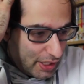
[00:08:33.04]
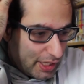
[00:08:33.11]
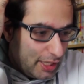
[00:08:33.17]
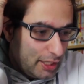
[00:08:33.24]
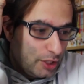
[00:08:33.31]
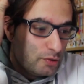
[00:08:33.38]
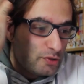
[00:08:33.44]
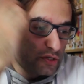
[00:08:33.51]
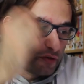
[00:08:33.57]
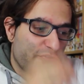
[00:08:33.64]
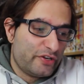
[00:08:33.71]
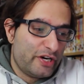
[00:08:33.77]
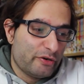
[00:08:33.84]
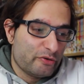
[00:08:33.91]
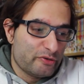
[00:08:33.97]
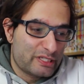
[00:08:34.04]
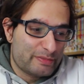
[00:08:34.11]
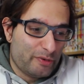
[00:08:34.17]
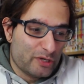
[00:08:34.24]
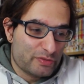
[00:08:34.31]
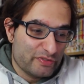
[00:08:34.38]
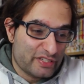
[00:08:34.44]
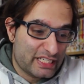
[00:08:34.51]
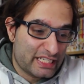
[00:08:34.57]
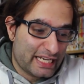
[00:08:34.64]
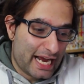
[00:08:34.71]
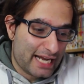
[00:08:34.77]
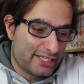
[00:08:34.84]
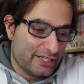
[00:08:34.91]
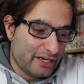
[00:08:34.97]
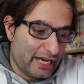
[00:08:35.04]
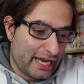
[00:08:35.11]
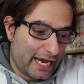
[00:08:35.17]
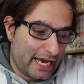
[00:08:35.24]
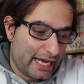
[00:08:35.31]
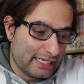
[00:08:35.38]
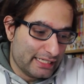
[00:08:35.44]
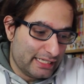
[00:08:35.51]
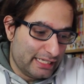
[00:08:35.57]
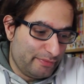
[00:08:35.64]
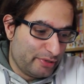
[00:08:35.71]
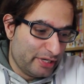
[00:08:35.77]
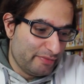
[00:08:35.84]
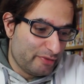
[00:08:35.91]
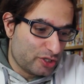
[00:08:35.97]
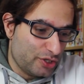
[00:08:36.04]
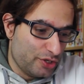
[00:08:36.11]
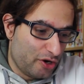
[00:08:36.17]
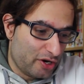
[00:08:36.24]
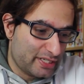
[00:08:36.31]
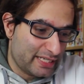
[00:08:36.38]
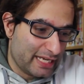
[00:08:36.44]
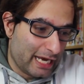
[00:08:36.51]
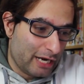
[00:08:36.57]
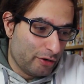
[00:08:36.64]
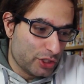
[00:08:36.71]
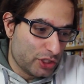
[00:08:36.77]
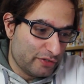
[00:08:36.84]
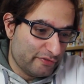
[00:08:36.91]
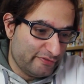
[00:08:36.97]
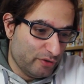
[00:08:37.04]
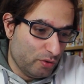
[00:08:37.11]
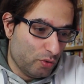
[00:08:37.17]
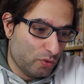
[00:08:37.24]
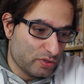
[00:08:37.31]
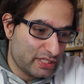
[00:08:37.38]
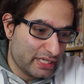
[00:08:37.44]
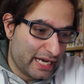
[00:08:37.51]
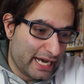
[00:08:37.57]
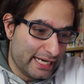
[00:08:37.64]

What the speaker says: Lucifero responds with scatter, and he pretty much knocks her out, and she falls.